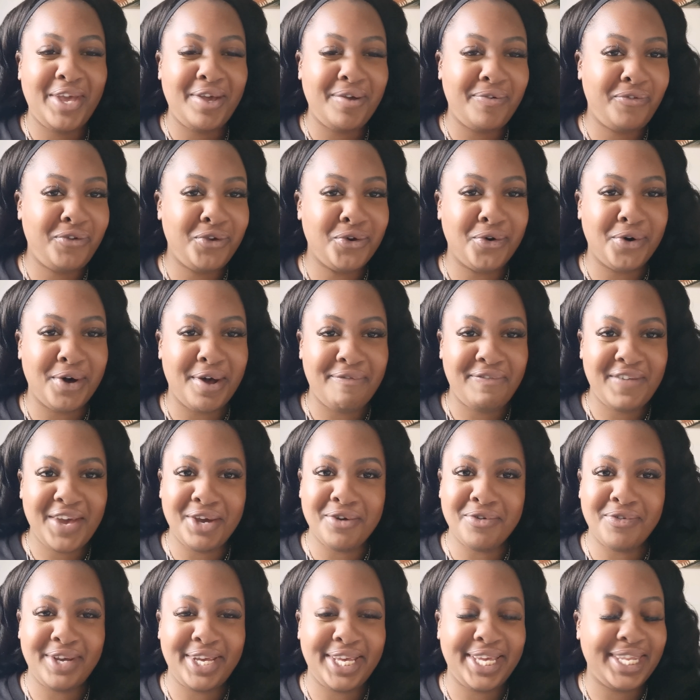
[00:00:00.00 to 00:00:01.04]
If you're a
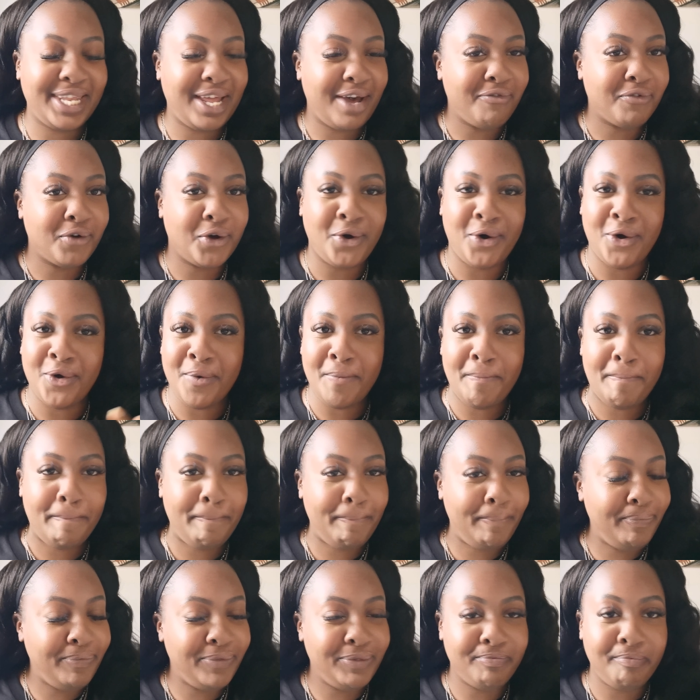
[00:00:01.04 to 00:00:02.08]
veteran, I've got
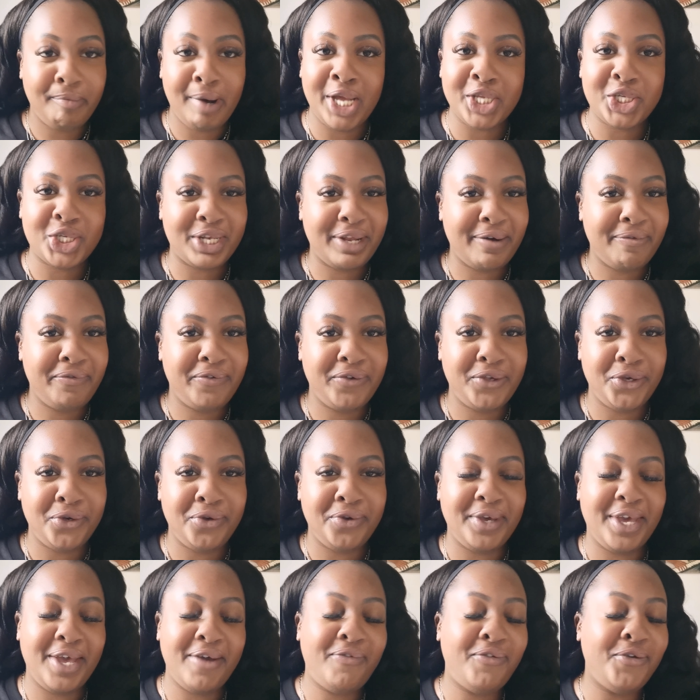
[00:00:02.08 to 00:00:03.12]
much love for
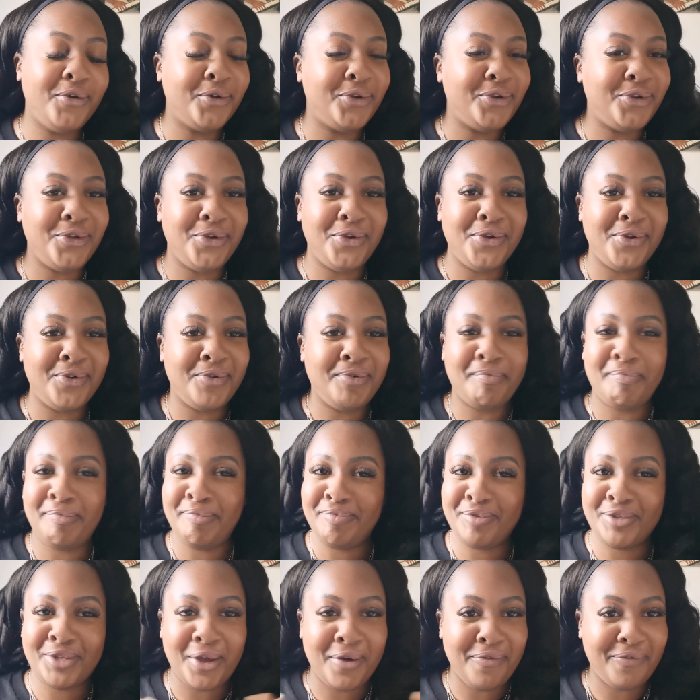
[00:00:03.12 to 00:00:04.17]
you. If you're new,
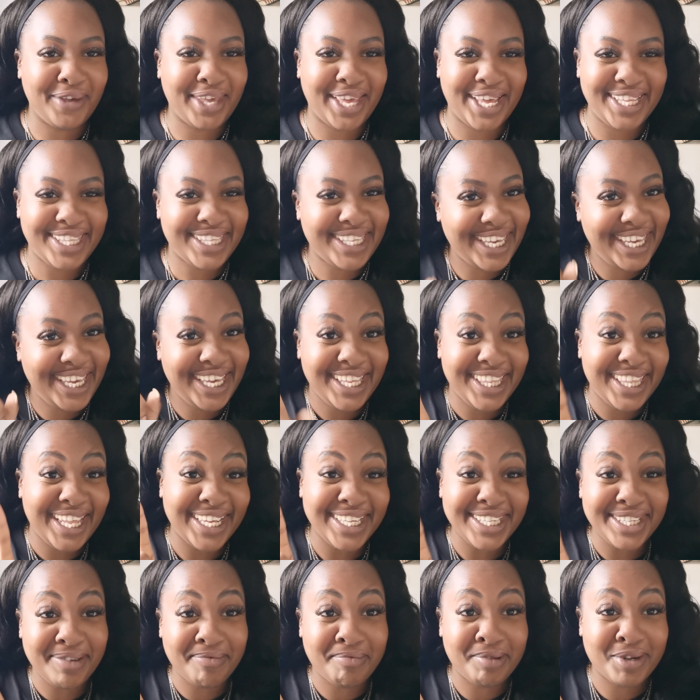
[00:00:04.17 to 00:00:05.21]
don't forget to hit
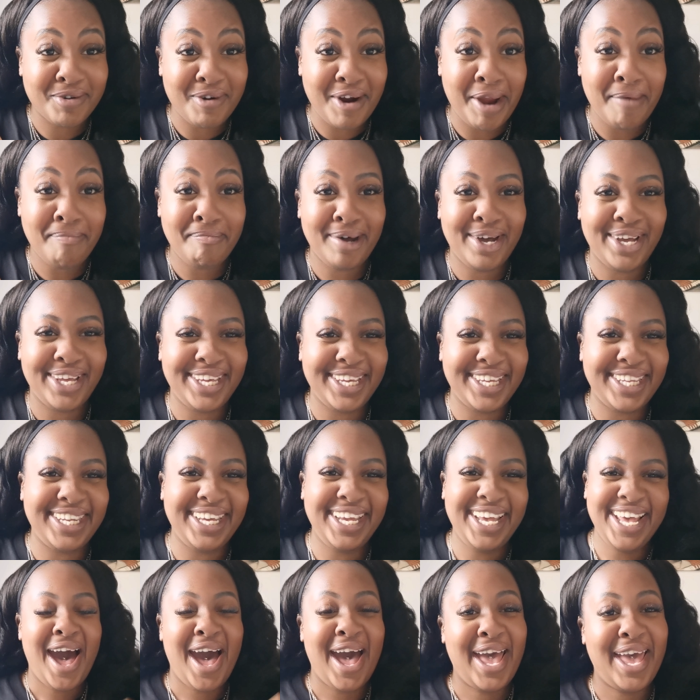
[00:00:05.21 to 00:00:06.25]
that subscribe button.
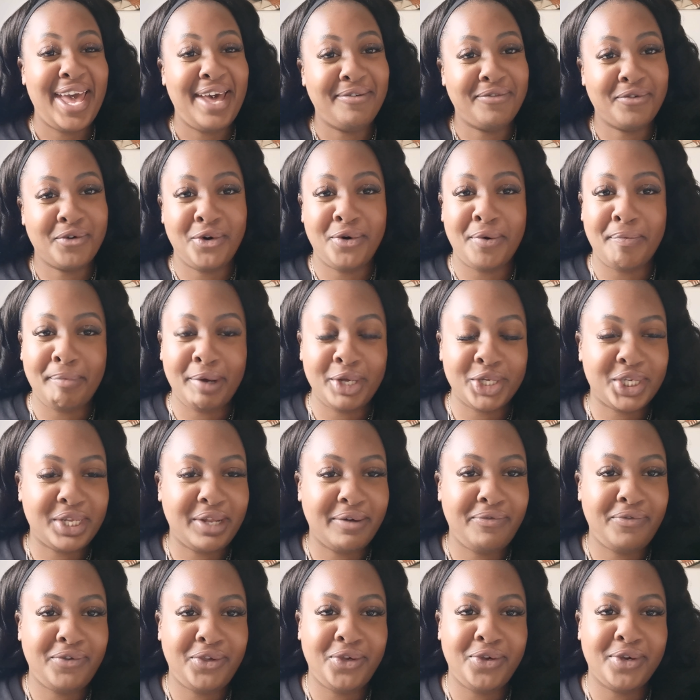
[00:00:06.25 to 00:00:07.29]
I have got much
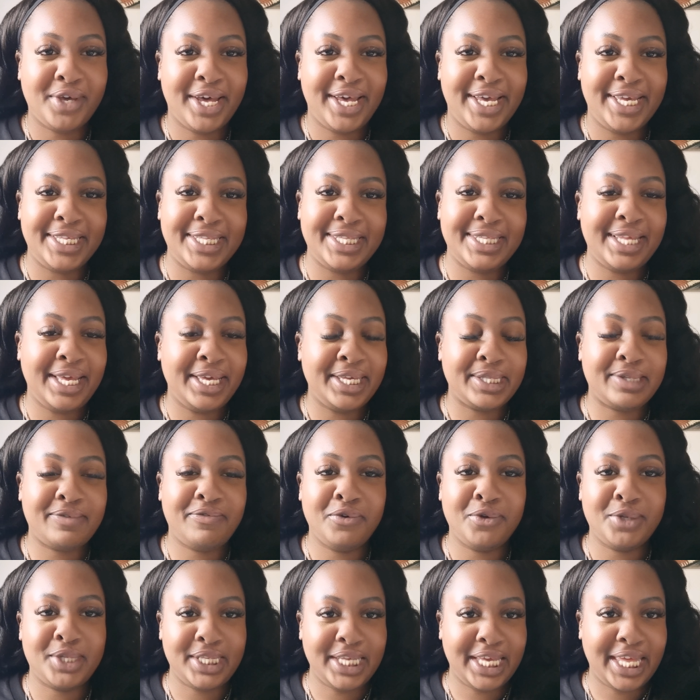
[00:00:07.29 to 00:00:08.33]
love for you guys. Thanks
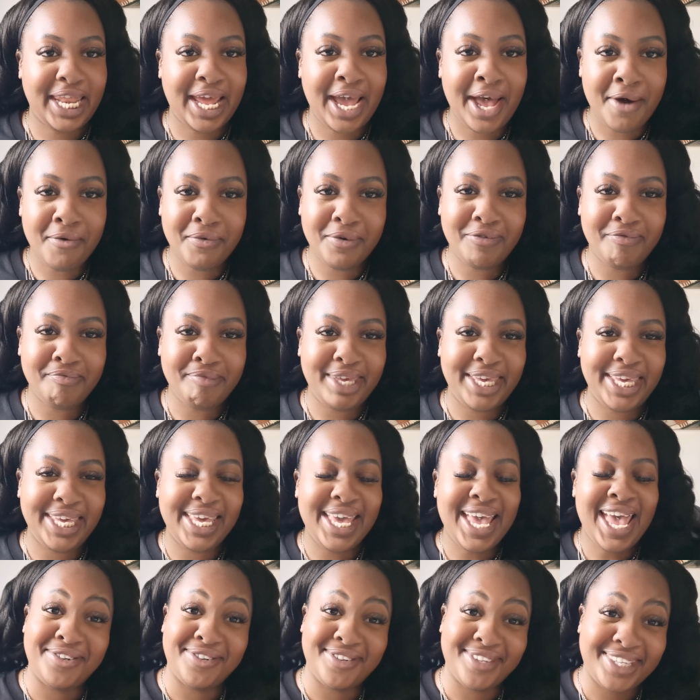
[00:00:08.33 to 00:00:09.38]
for sticking it out with me.
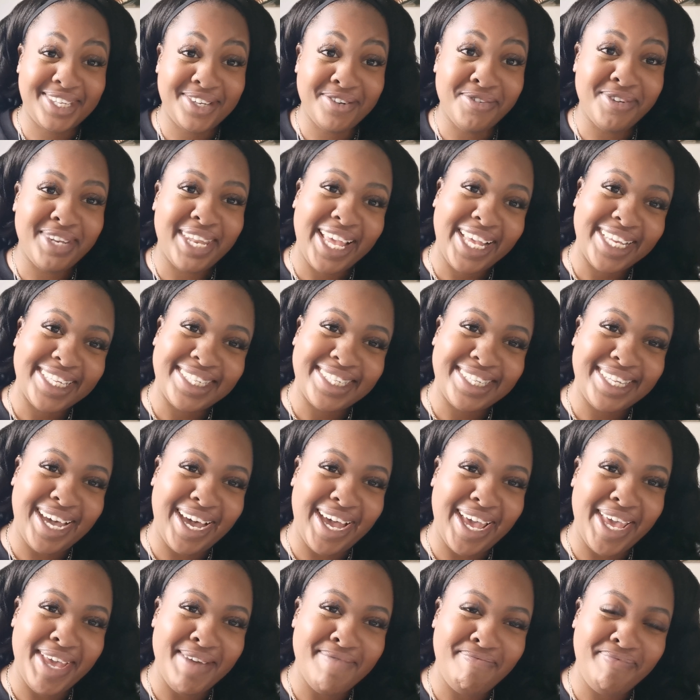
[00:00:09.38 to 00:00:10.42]
And until next
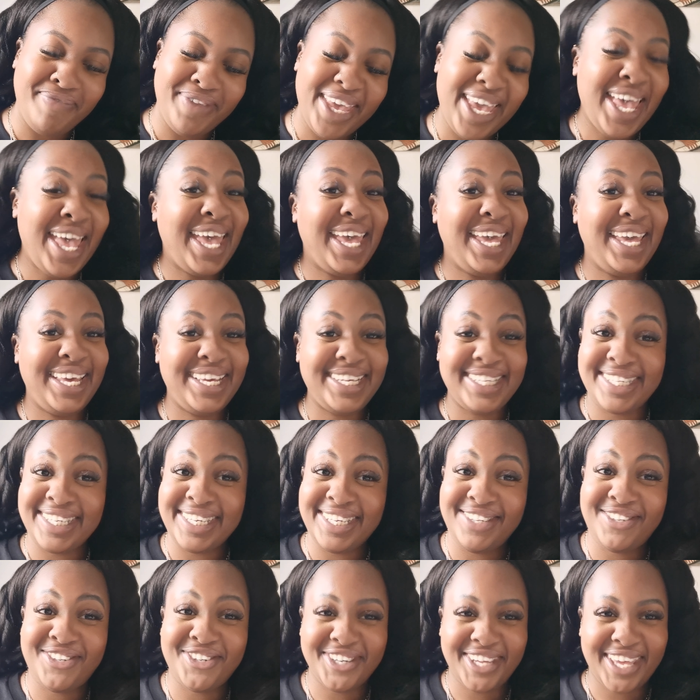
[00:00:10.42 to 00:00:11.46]
time, it
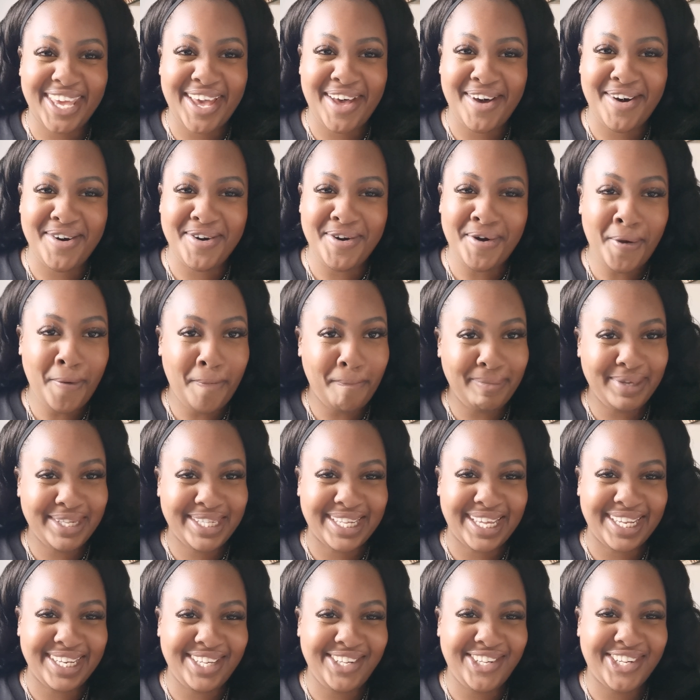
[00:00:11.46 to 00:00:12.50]
is your girl,
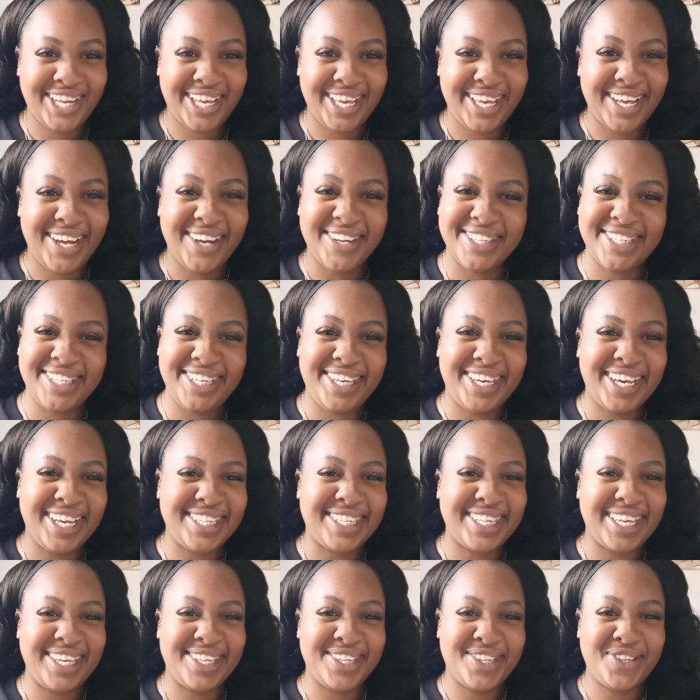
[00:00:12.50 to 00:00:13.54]
Miss Annie J. I'll see you
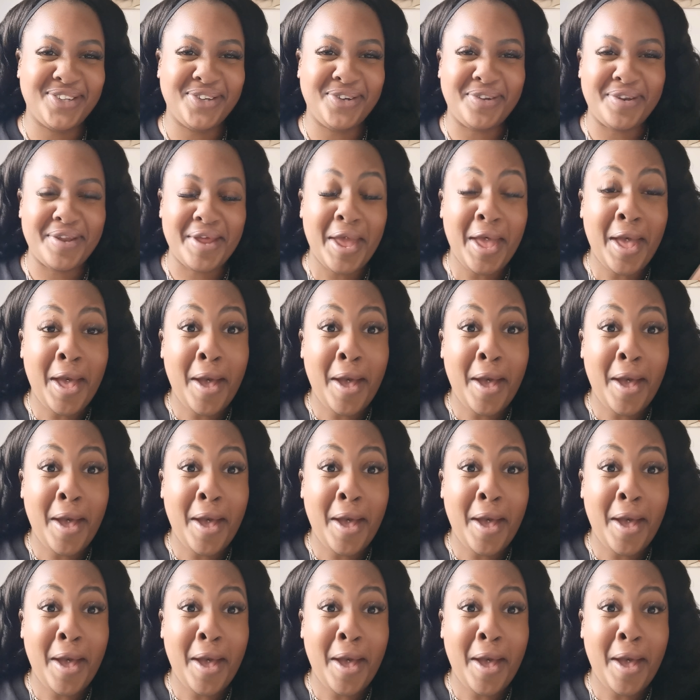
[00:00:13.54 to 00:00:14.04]
guys again soon.